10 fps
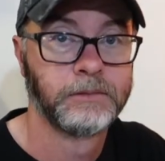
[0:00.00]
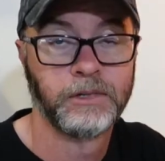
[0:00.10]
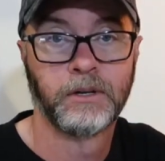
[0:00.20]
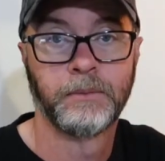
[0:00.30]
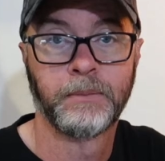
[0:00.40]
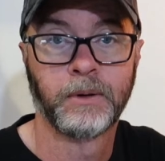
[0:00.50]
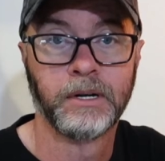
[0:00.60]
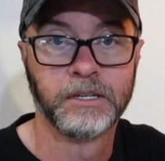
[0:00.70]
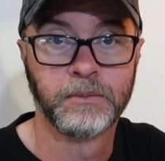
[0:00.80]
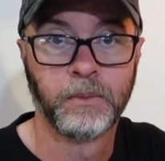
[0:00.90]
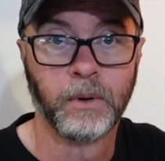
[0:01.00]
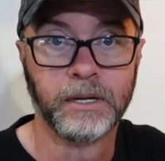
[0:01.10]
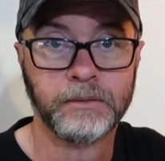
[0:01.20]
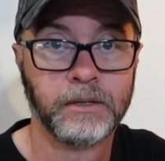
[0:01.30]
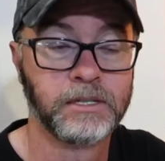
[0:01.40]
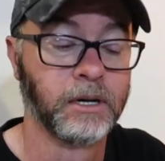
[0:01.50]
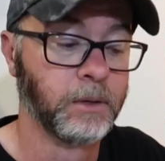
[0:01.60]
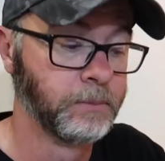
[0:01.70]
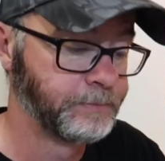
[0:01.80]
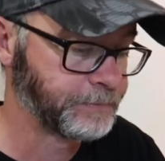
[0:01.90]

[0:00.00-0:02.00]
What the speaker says: you're going to be pretty disappointed. So